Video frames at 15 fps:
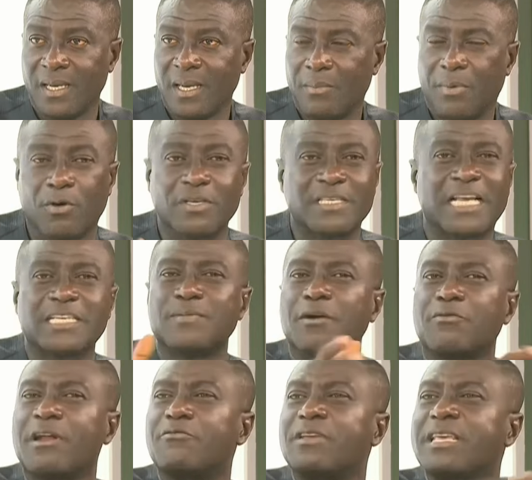Because as my
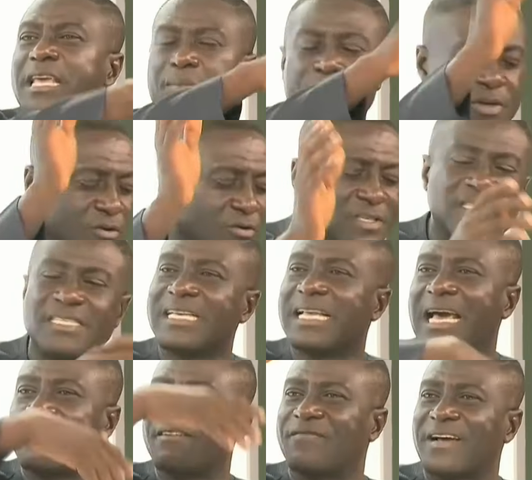friend Yebi, Osisi
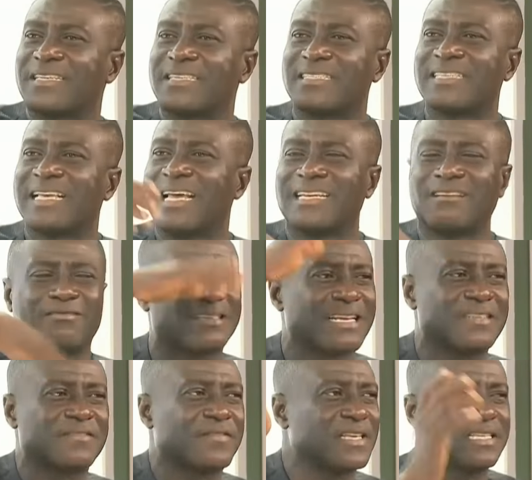Gari factories here, they on
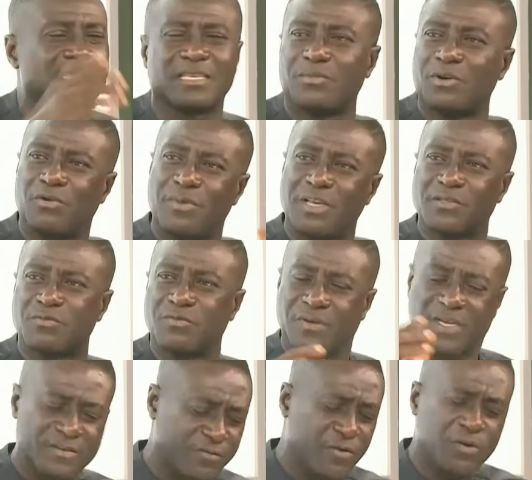31st December Women's
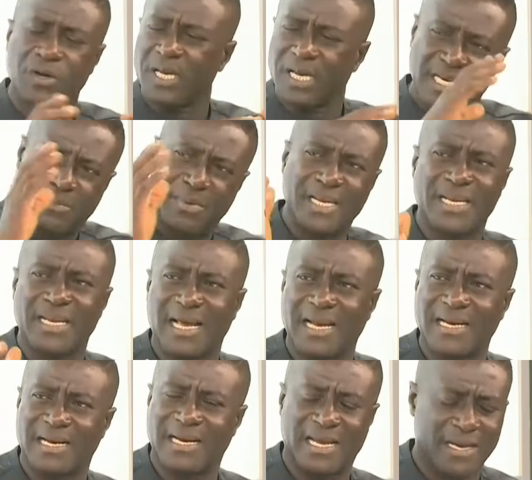Movement for Nemani in
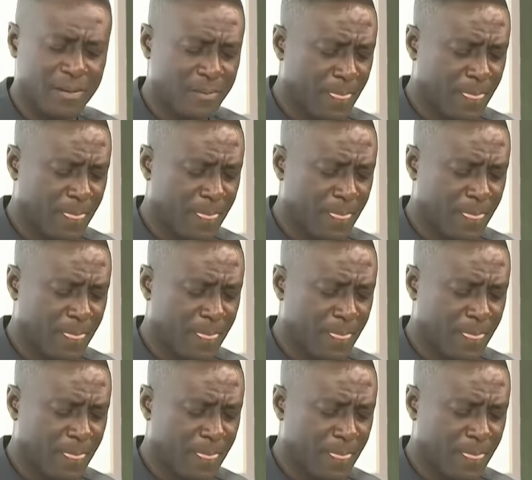Adada.